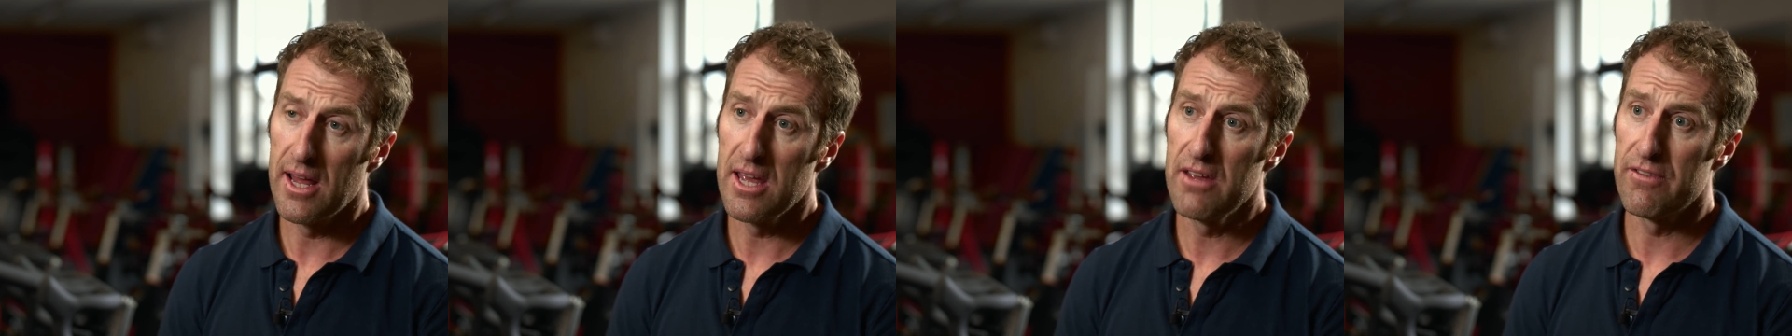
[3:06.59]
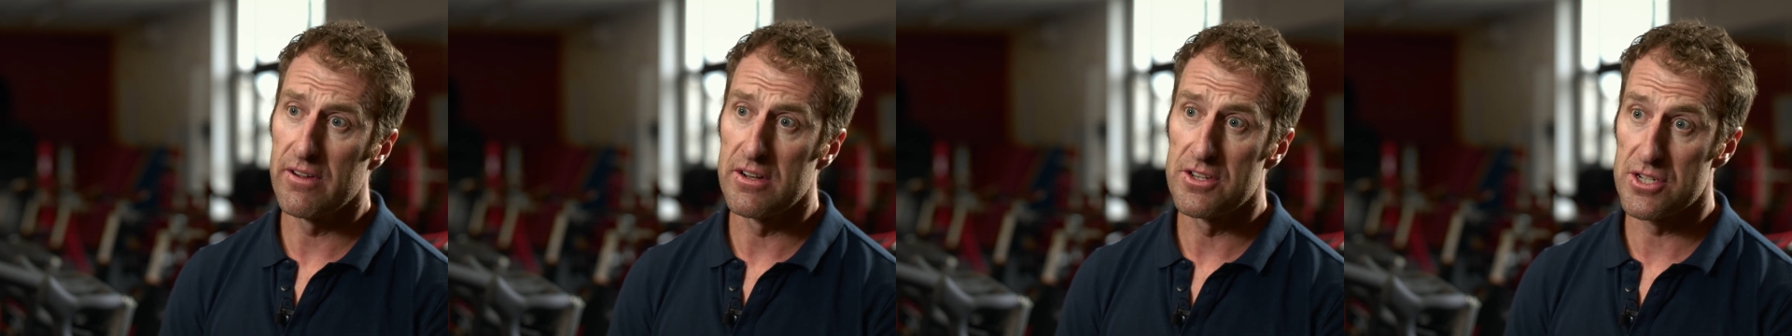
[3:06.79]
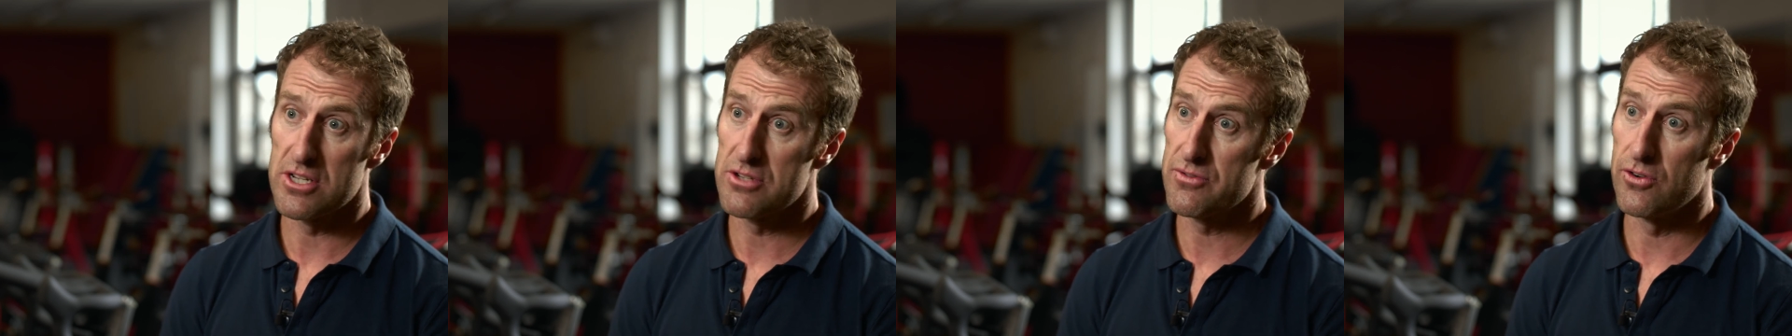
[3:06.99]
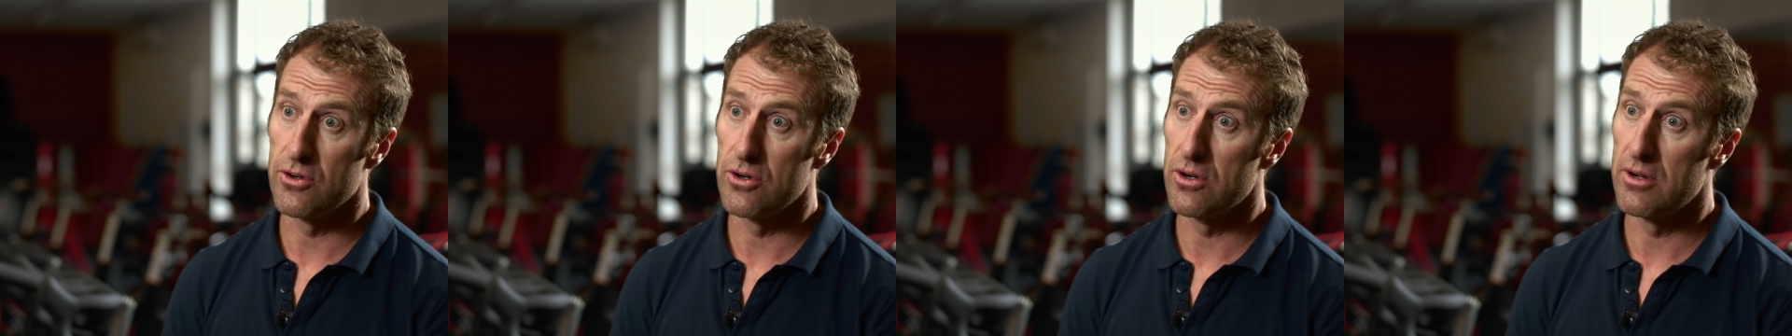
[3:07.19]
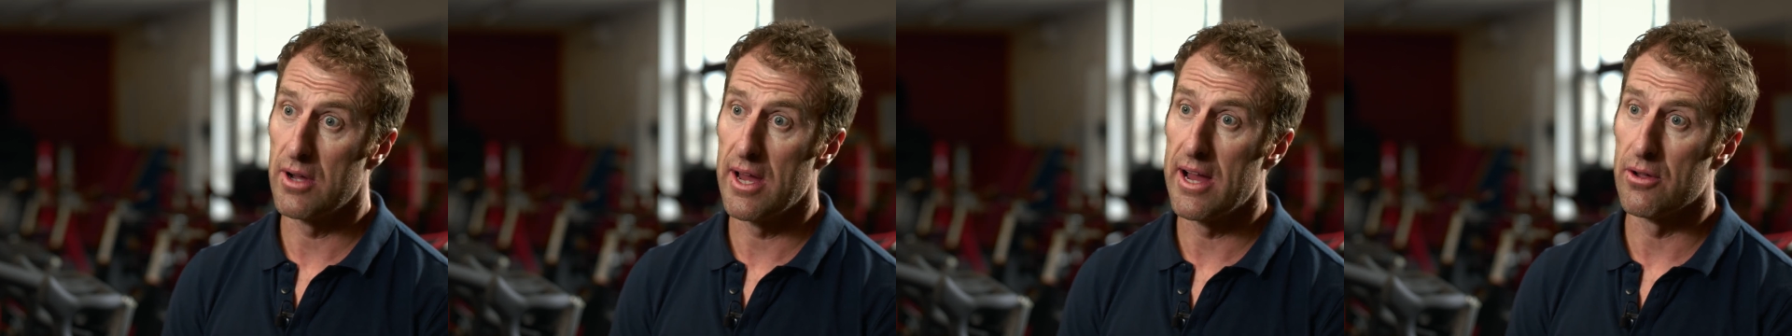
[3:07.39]
even just
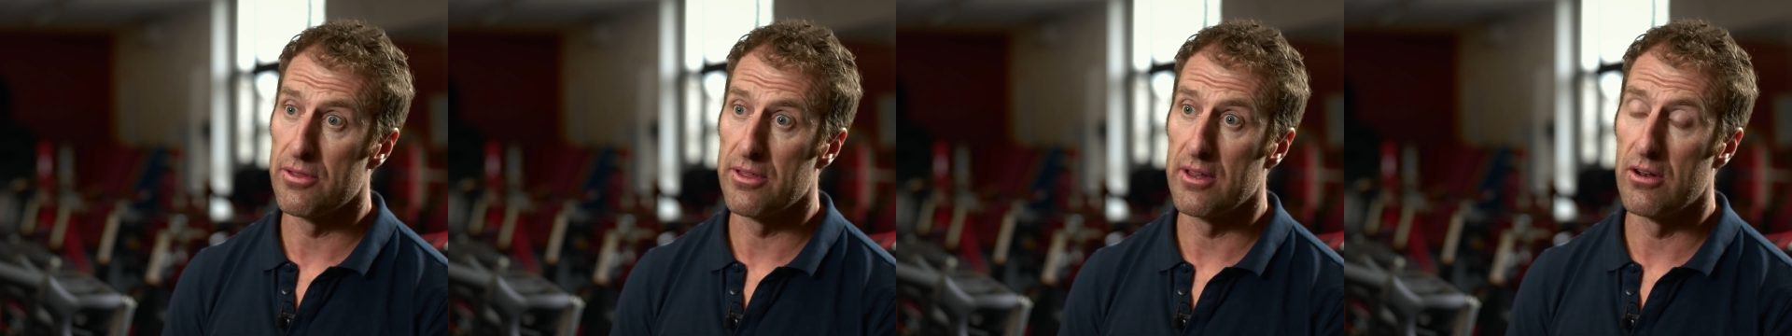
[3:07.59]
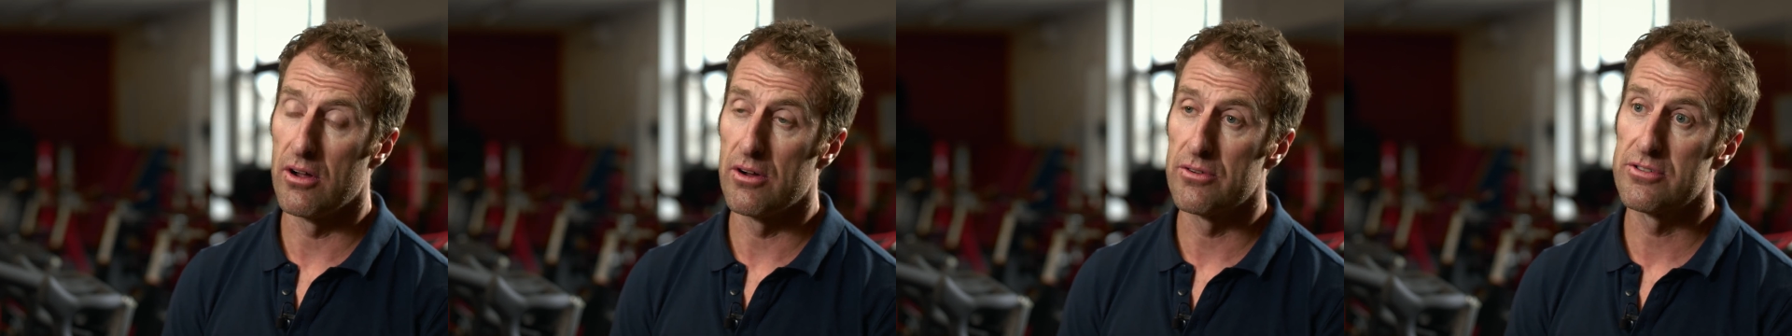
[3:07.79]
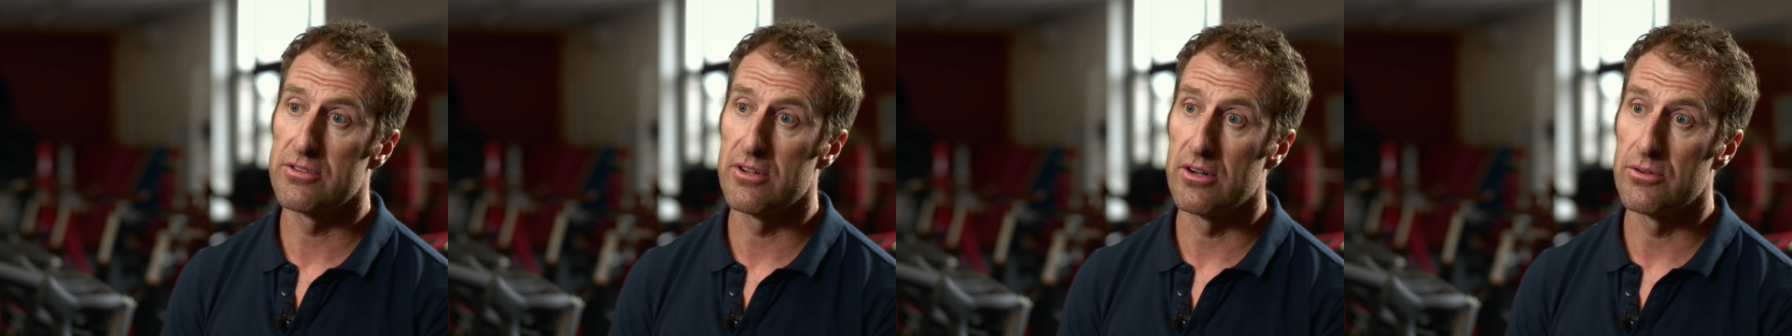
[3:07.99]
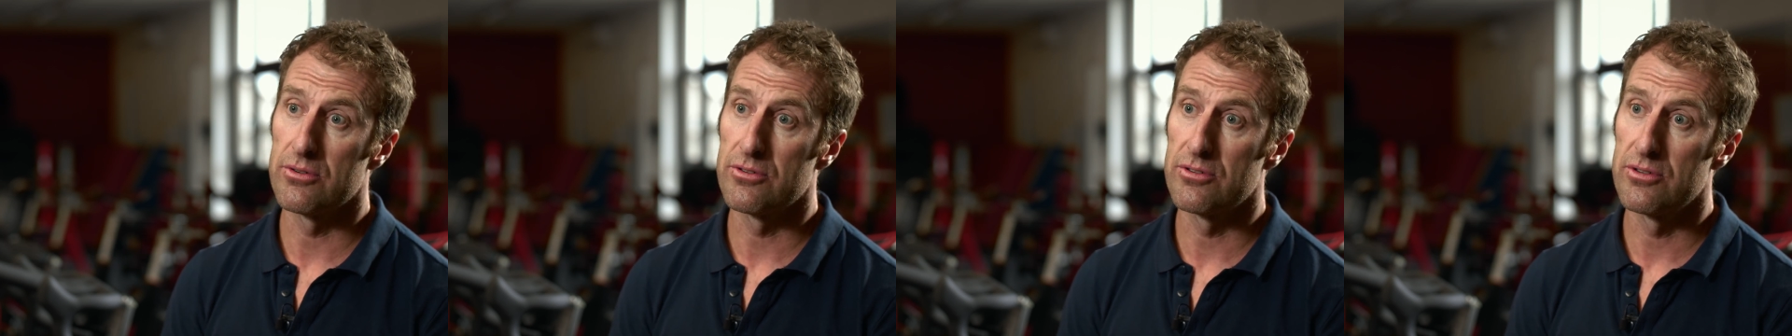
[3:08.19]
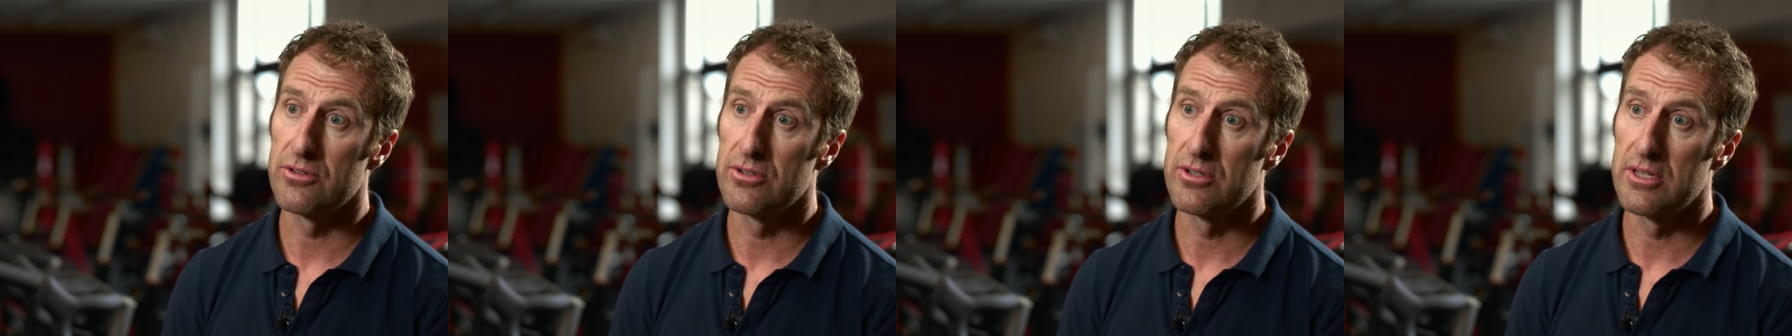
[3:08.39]
for healthy
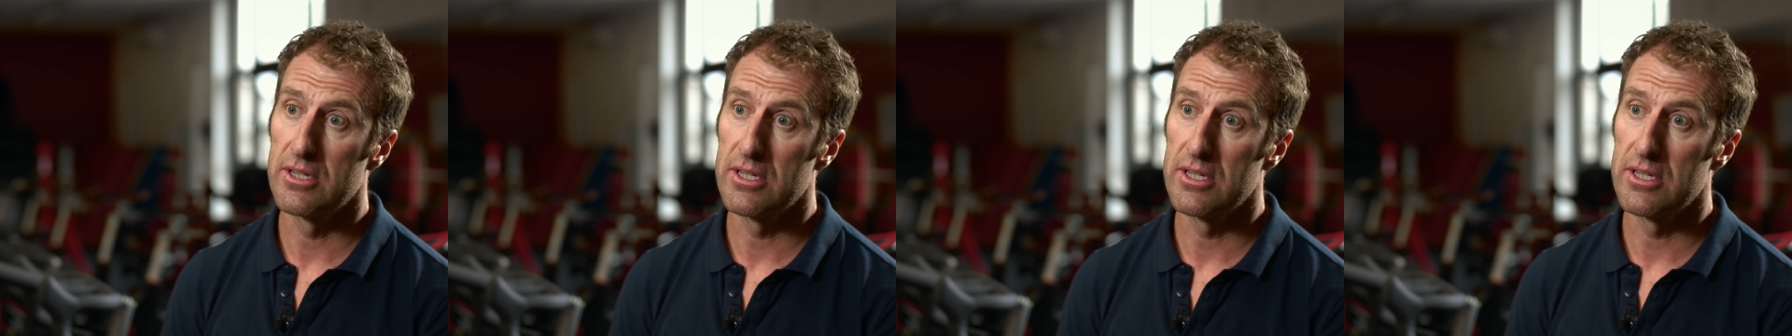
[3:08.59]
lifestyles,